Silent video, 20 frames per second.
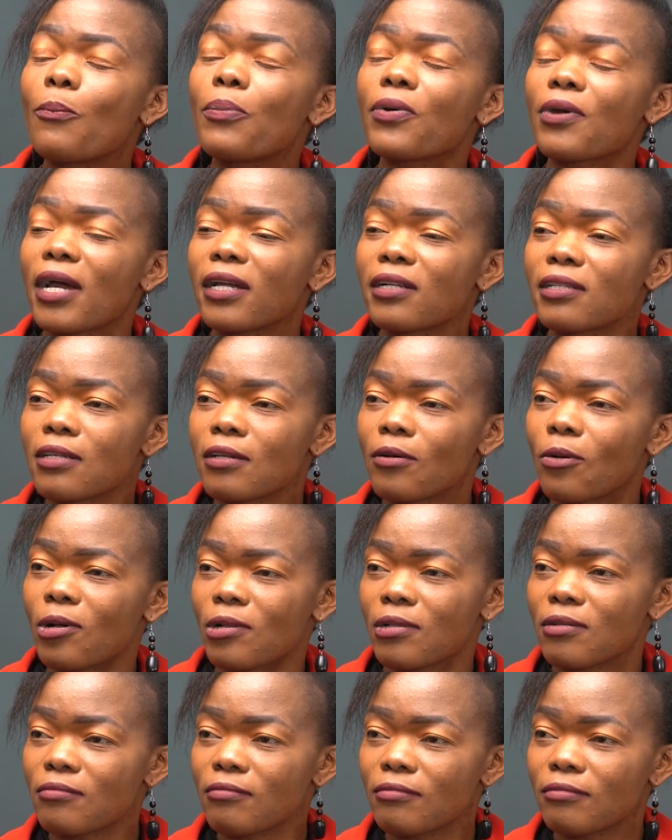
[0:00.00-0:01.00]

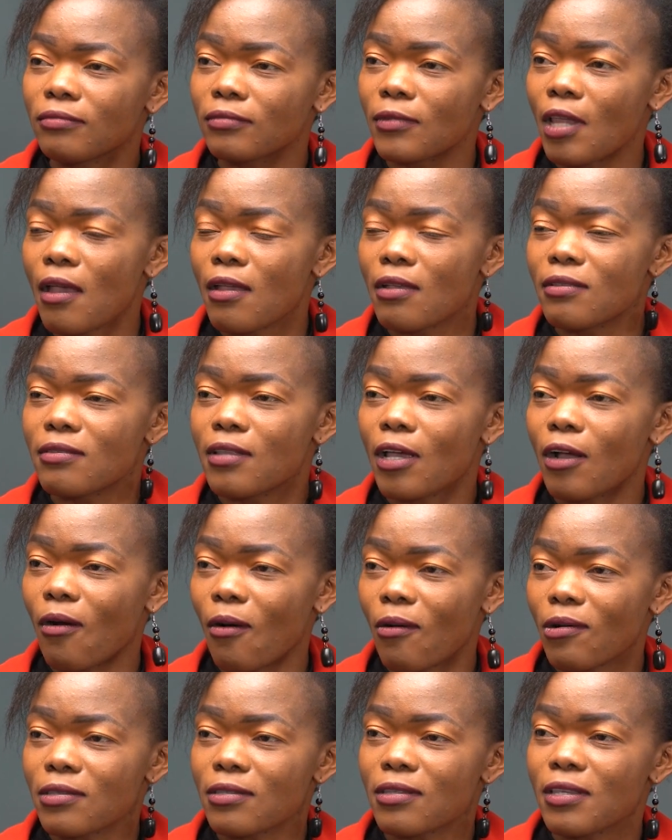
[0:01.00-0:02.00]
practical is the
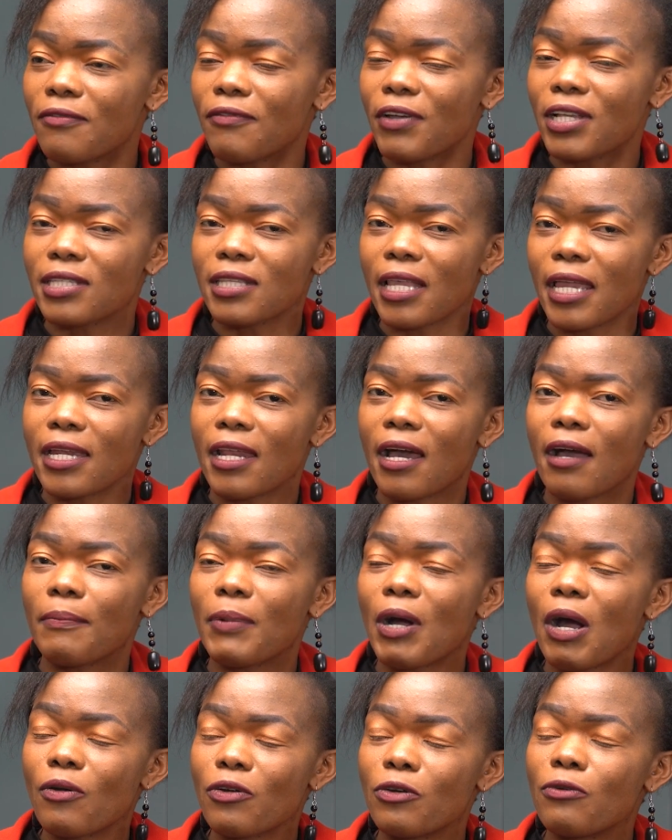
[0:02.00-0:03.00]
course. If I sign up,
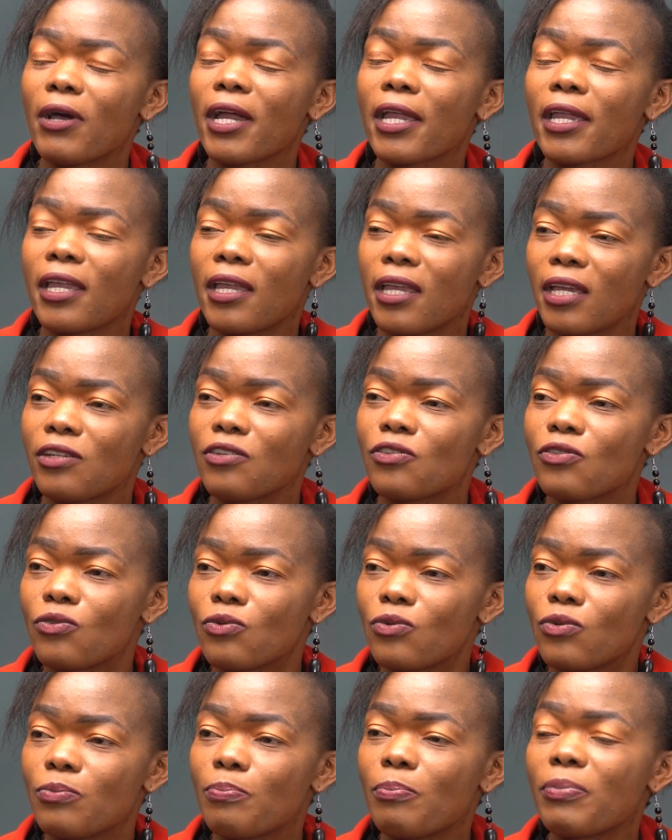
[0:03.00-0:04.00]
how do I get
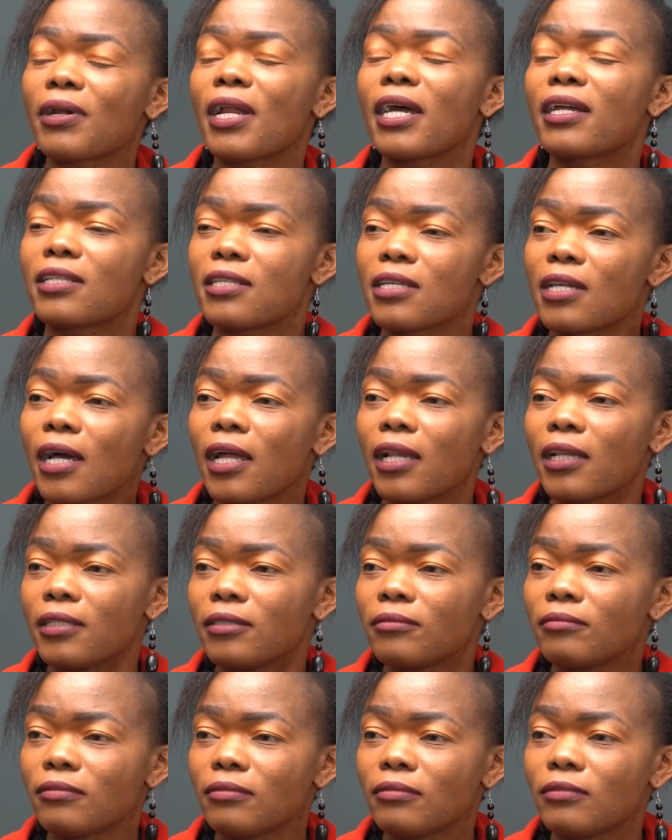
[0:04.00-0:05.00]
to
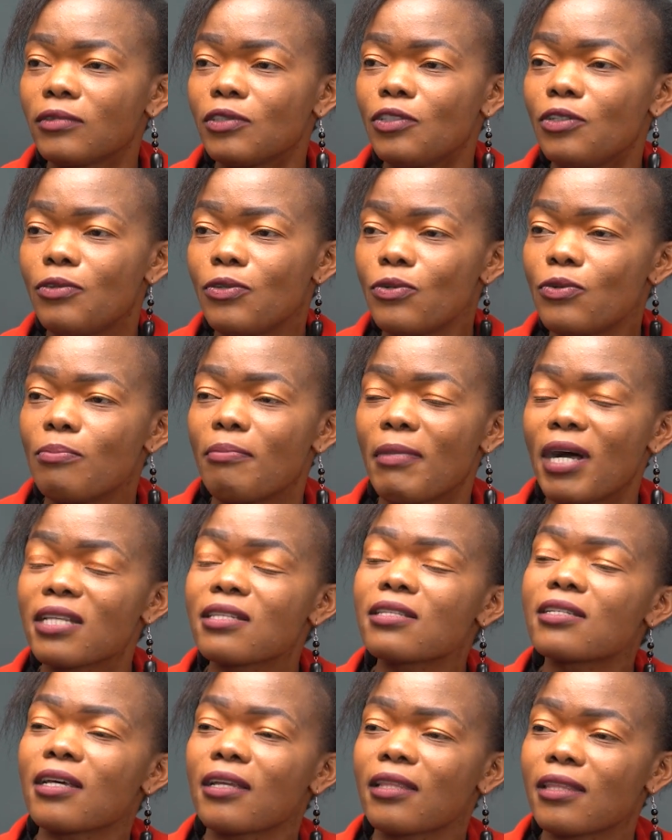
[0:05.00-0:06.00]
practically do
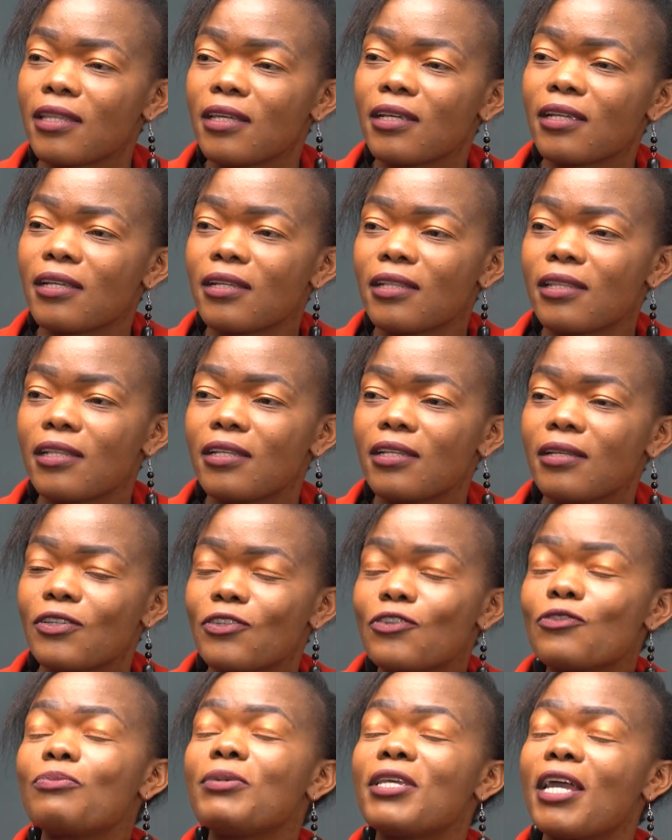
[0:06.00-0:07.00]
master the,
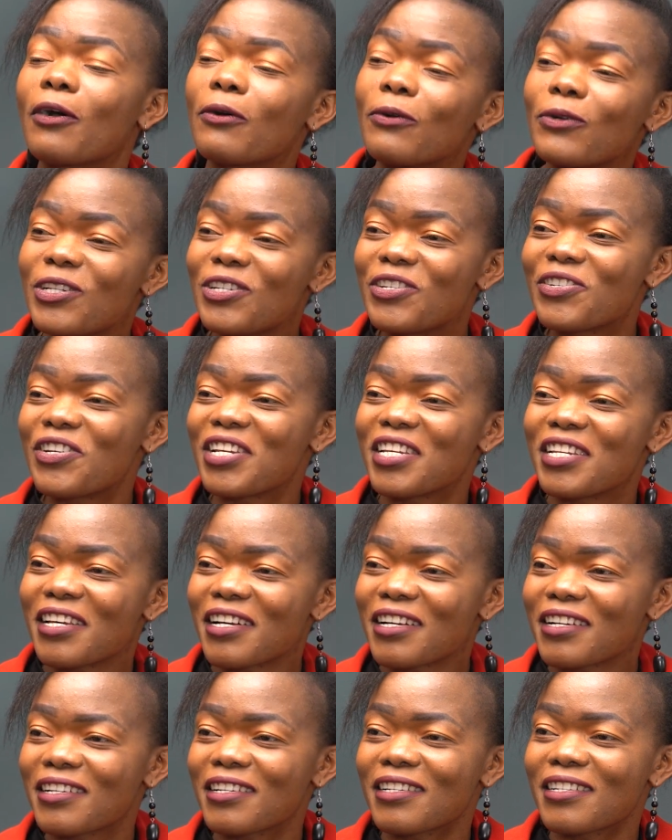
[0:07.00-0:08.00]
to be a good
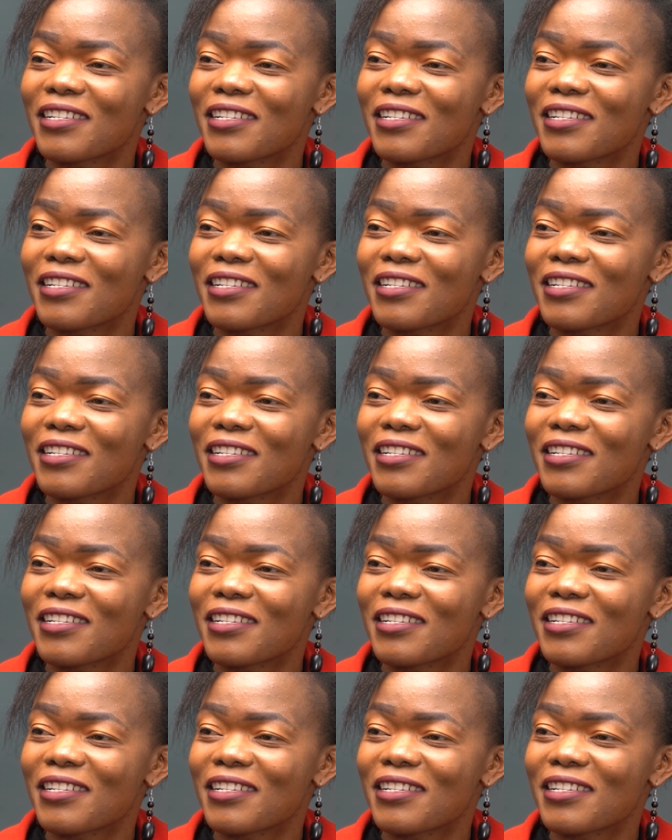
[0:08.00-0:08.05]
trainer?